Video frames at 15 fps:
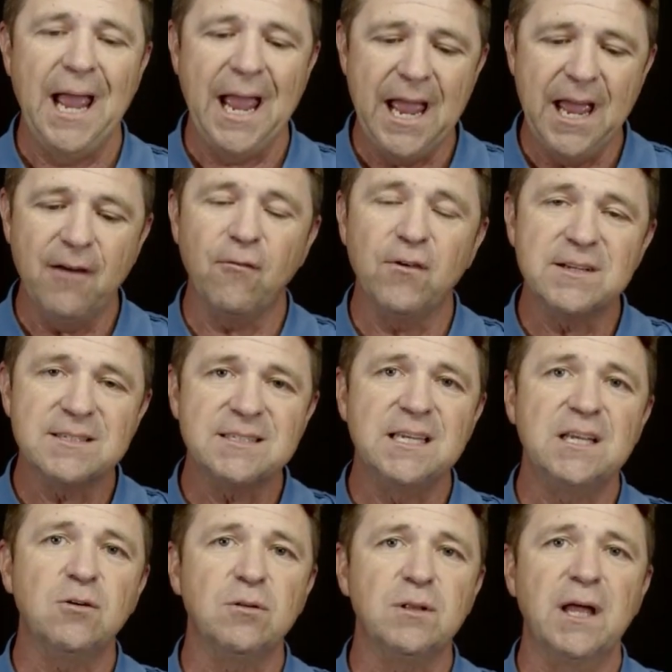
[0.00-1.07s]
Every
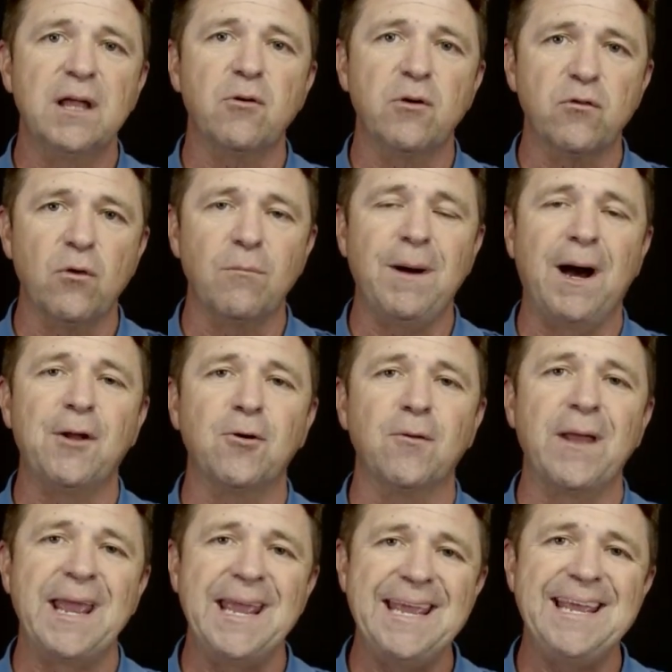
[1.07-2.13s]
single letter is a reminder
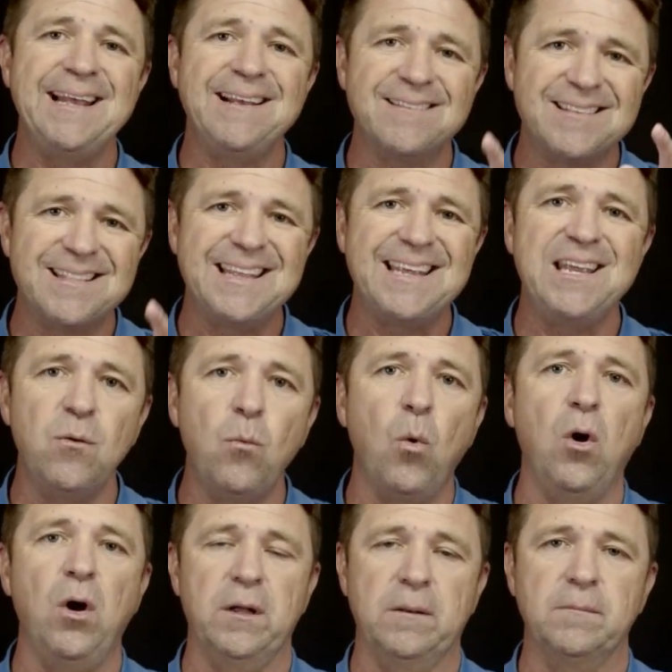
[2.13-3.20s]
that he is the
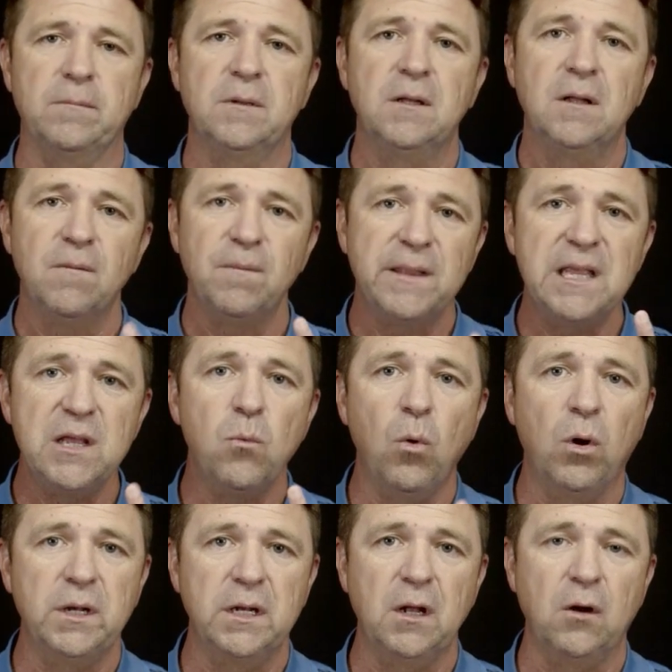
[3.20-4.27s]
one, the
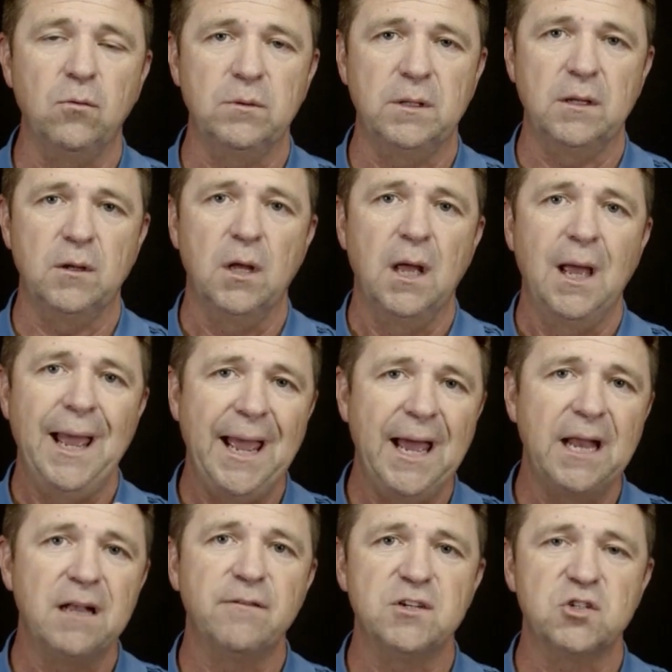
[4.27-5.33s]
one and only
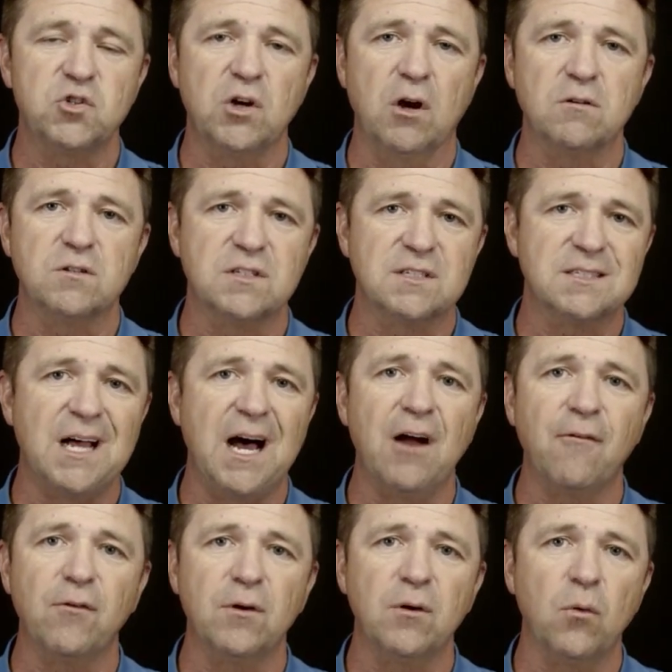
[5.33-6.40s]
head of his church, the
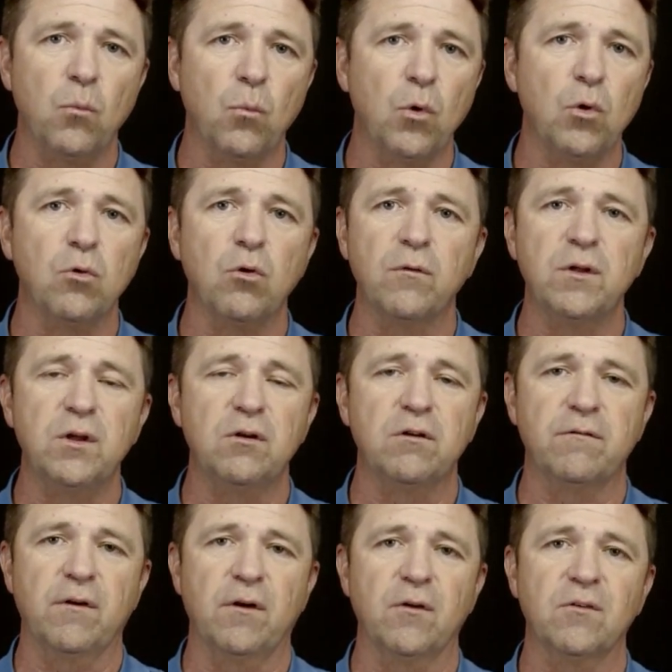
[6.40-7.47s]
sovereign ruler of the
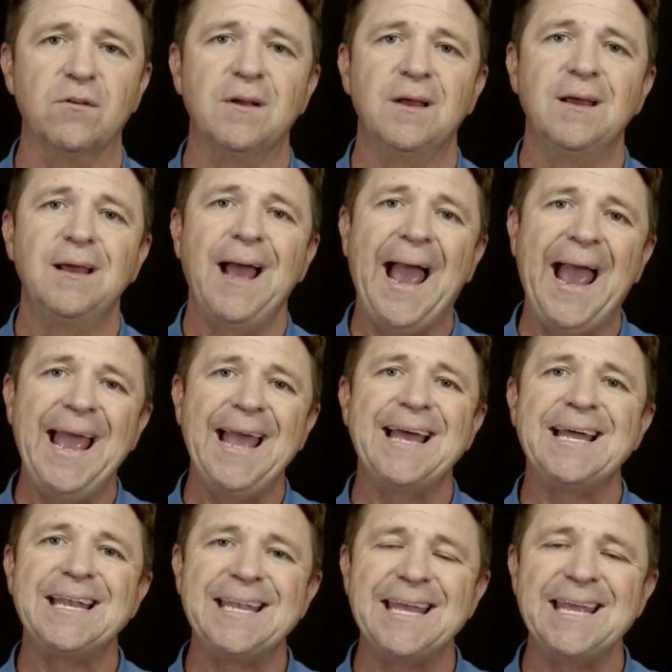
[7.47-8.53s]
universe,
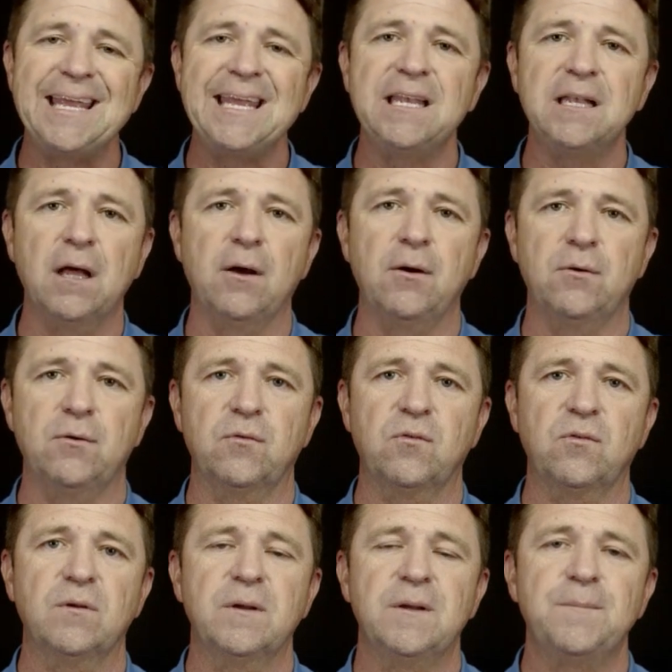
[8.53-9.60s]
and he
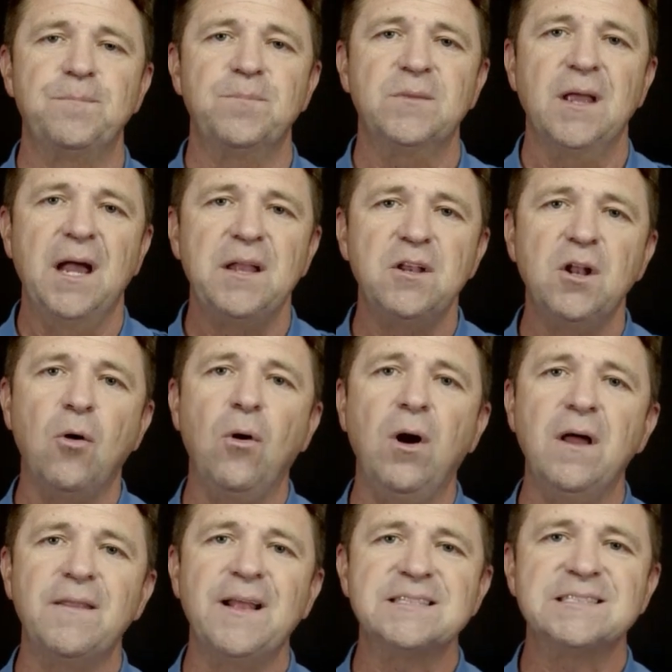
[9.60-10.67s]
knows. And you know
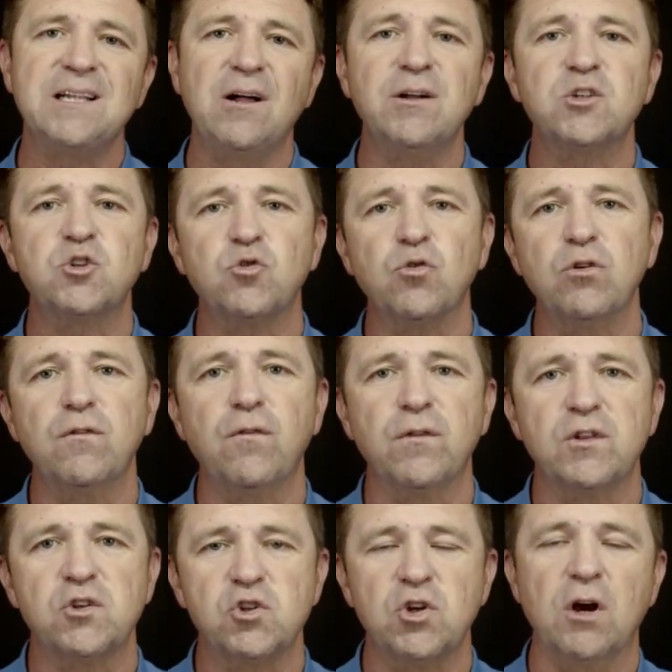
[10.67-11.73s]
what? That's not only true for
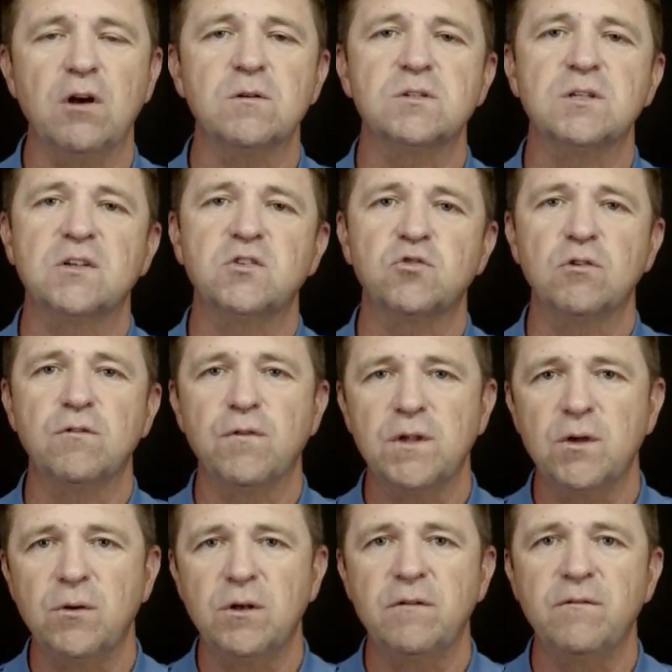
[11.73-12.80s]
the church, that's true for
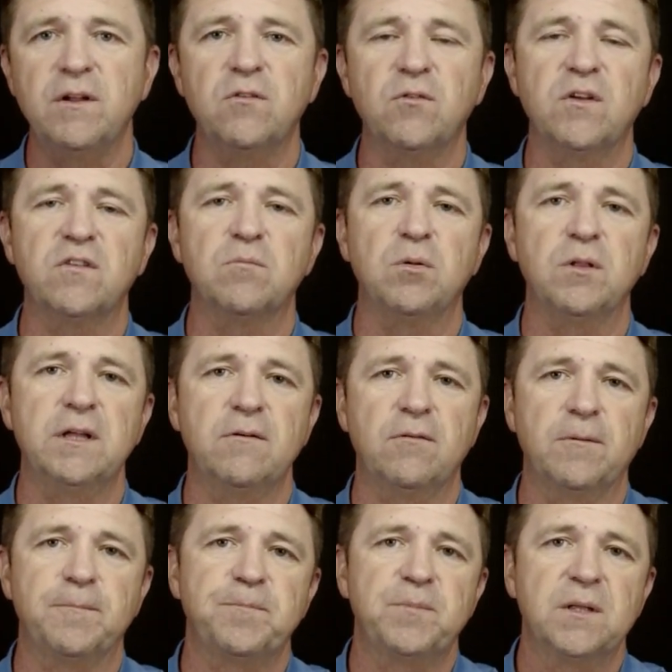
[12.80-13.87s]
you individually as a believer.